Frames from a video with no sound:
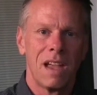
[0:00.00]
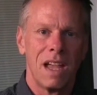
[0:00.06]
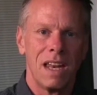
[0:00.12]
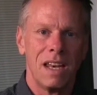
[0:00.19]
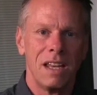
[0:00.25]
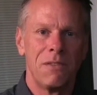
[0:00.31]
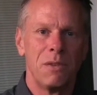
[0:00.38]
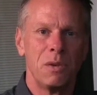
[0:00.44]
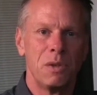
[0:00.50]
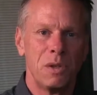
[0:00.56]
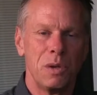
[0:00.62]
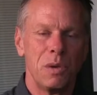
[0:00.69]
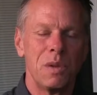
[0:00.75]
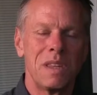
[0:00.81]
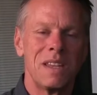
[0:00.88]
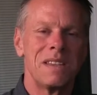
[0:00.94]
And if you
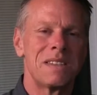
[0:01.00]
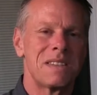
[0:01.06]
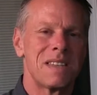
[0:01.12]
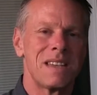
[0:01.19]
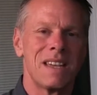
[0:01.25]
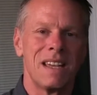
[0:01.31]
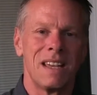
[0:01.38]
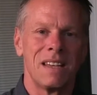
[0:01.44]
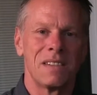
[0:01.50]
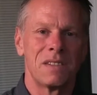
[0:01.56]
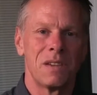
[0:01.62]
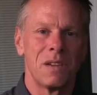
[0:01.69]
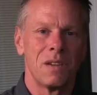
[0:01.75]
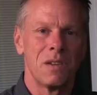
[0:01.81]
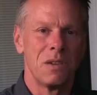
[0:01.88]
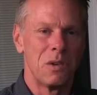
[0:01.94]
do these things,
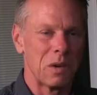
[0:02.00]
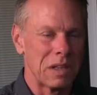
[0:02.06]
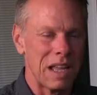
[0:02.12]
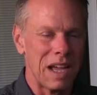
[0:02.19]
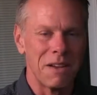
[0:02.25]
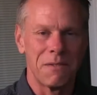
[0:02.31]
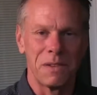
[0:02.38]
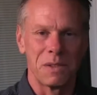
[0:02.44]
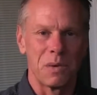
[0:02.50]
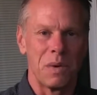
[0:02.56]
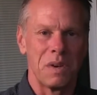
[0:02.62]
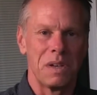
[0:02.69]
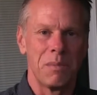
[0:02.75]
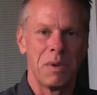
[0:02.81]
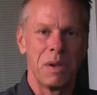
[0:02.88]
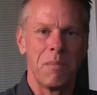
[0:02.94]
your life is
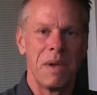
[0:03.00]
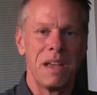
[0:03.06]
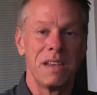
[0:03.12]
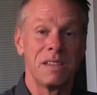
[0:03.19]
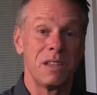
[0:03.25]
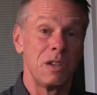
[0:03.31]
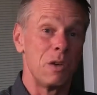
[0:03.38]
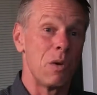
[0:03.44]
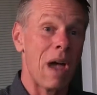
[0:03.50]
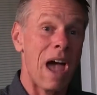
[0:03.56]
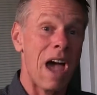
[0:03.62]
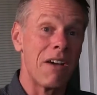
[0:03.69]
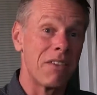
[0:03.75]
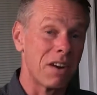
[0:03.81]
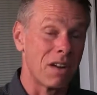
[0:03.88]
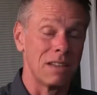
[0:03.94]
going to be amazing. You
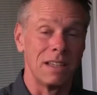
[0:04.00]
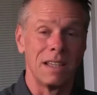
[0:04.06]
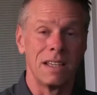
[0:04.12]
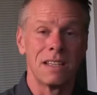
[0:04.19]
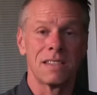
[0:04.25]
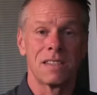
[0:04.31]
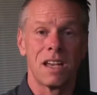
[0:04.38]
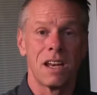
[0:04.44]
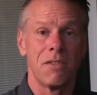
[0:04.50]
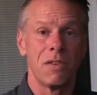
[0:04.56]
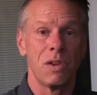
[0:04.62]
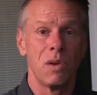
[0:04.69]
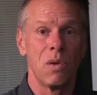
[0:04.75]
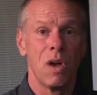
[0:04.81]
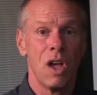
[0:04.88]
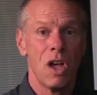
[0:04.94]
have it on the inside of
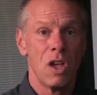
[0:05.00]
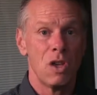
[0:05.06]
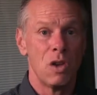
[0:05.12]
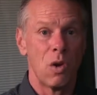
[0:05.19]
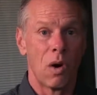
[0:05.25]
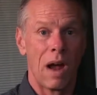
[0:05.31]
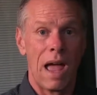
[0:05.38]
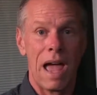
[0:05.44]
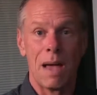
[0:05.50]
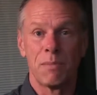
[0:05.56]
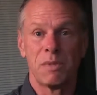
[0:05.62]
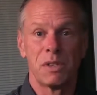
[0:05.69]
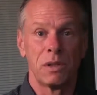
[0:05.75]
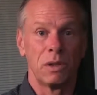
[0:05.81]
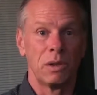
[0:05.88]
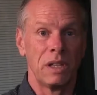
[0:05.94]
you. You are
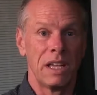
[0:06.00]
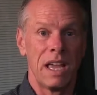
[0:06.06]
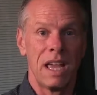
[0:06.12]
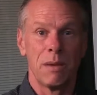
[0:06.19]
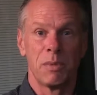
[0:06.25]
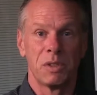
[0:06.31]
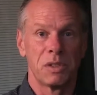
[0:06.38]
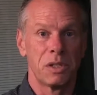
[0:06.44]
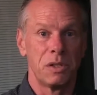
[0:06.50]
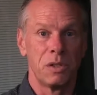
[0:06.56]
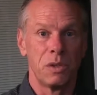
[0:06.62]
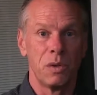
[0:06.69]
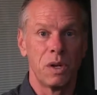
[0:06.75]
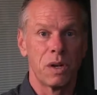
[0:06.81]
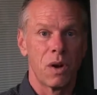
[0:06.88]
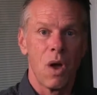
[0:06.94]
absolutely able to
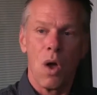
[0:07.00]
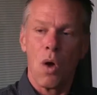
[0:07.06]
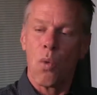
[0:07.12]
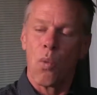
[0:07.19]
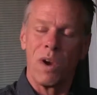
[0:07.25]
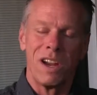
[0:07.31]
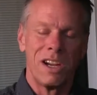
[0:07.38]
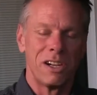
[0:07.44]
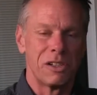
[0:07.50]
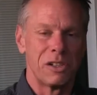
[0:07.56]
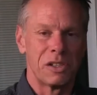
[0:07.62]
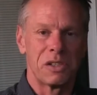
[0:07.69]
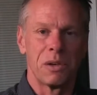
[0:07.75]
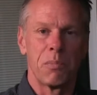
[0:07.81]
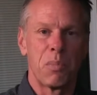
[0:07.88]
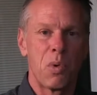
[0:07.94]
do it. We're here to
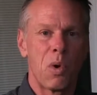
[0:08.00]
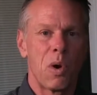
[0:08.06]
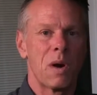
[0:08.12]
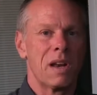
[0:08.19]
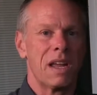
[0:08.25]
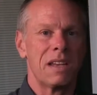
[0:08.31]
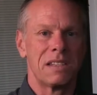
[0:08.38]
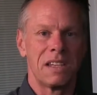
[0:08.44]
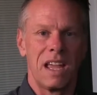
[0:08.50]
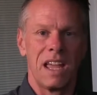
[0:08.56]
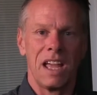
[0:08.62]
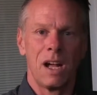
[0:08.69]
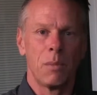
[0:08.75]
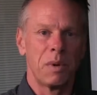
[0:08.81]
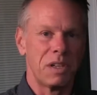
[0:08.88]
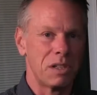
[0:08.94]
support and to
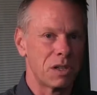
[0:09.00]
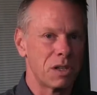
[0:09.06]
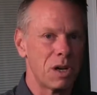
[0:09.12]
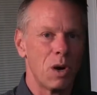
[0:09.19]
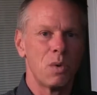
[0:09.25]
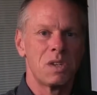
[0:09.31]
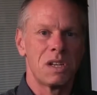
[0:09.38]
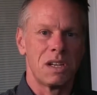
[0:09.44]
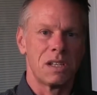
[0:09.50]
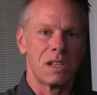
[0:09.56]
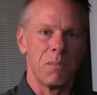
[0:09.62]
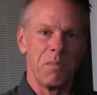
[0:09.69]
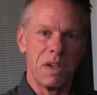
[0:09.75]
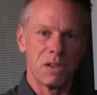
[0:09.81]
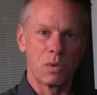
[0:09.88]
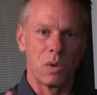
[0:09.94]
help and to coach and to
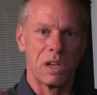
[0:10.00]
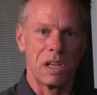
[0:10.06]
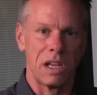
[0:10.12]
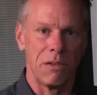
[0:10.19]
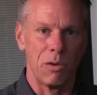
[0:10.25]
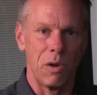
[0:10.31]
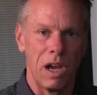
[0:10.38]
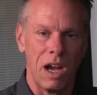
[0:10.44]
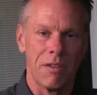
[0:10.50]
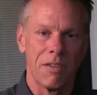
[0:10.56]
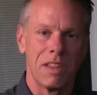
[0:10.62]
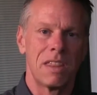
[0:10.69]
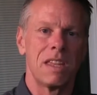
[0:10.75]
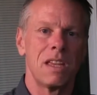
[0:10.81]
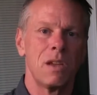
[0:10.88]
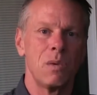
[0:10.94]
mentor, to give you
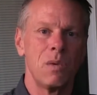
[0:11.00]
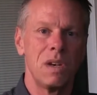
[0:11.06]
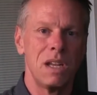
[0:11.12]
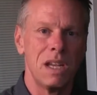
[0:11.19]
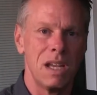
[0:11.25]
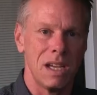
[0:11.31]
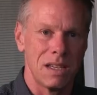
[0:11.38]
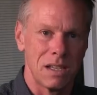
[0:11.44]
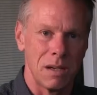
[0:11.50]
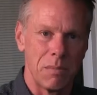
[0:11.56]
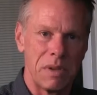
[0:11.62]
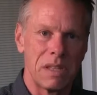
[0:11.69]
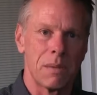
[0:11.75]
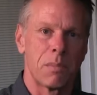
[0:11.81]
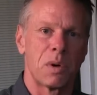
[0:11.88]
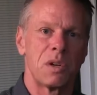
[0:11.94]
everything you need to
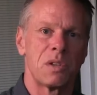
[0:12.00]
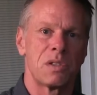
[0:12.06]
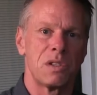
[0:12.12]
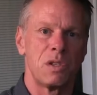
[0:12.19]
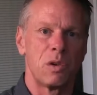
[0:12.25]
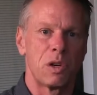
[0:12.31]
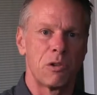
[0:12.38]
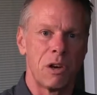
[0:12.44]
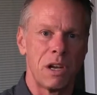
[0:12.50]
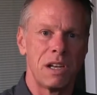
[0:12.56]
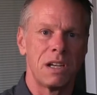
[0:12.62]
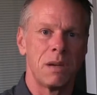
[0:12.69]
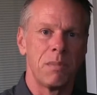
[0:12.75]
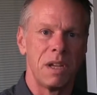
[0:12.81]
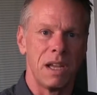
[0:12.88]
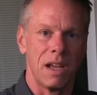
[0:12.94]
be the person you were created
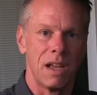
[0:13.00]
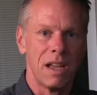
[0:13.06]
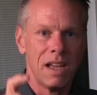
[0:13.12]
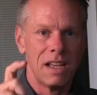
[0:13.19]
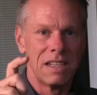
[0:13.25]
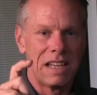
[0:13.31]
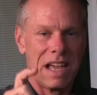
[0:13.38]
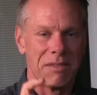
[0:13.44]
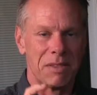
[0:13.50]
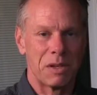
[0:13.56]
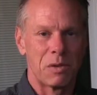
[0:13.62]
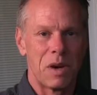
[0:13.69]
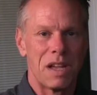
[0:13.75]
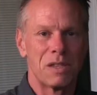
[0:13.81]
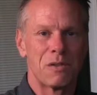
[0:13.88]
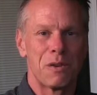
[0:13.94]
to be, to have the
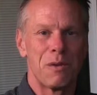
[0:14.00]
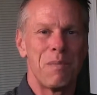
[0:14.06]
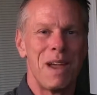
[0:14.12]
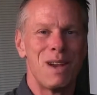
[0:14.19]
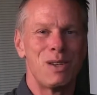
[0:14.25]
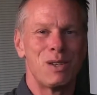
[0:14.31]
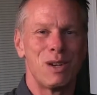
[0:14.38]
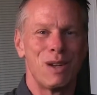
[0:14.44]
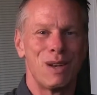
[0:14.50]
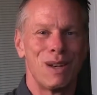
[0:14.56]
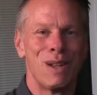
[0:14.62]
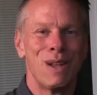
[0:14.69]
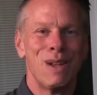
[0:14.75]
transformation